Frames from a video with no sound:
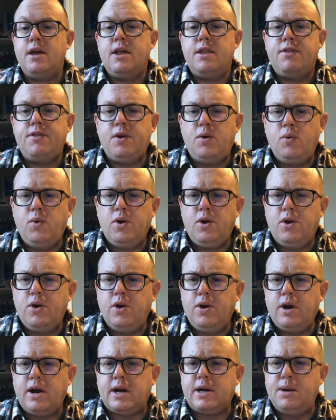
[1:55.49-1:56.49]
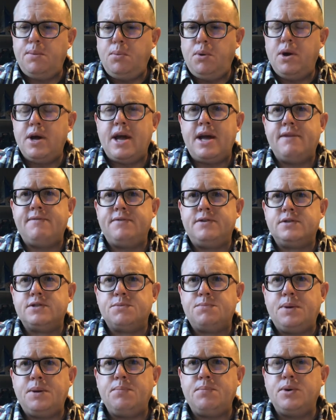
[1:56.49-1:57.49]
There were a couple handfuls of
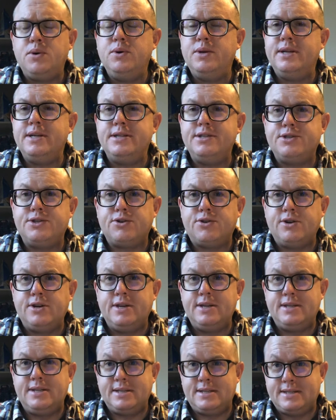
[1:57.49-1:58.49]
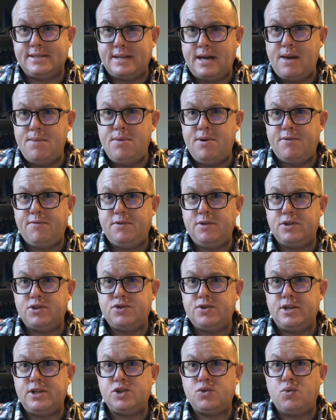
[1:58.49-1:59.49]
people who didn't turn in an assignment for the
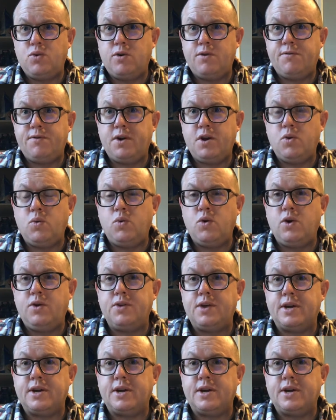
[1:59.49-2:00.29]
trench warfare world.